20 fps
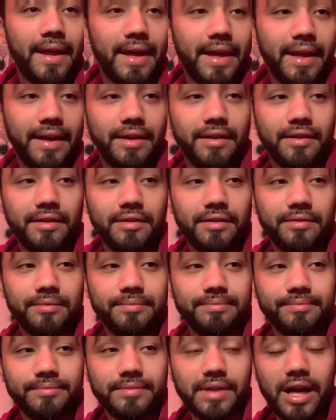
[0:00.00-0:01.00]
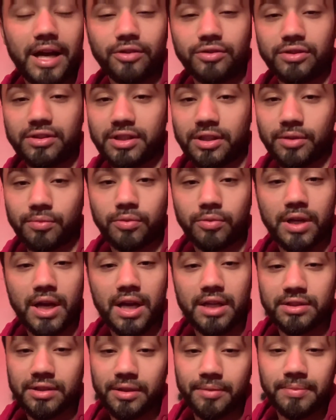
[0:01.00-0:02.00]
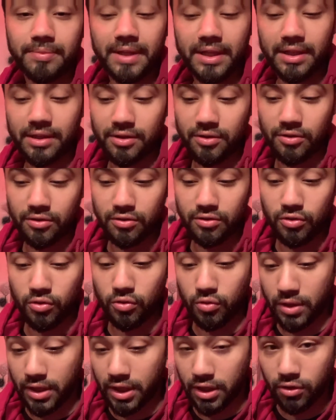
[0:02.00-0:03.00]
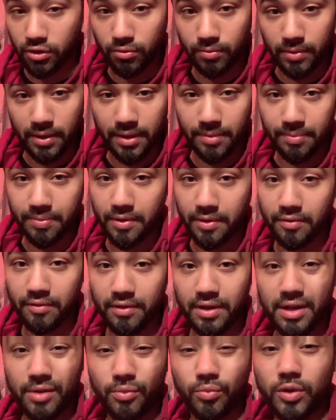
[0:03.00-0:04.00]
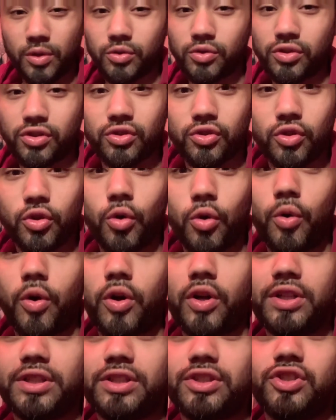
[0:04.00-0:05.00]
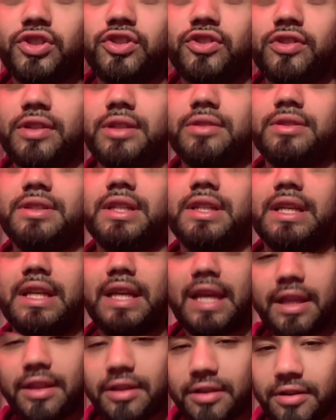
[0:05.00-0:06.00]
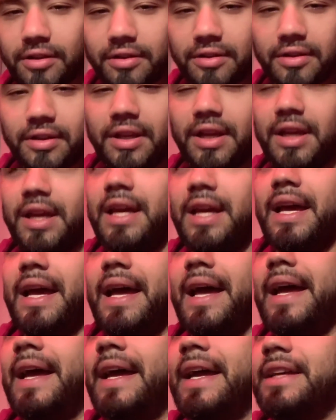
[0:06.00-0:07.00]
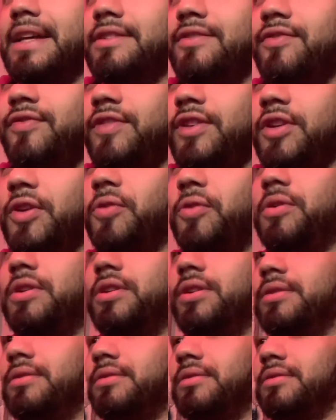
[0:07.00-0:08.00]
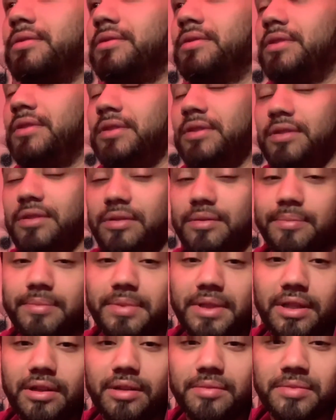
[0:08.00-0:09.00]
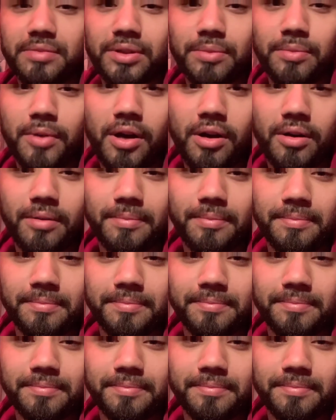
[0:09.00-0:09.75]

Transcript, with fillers: And um, I'll just keep you guys updated on the whole incubating period, and we'll just go on this trail together as Fiona becomes a mom.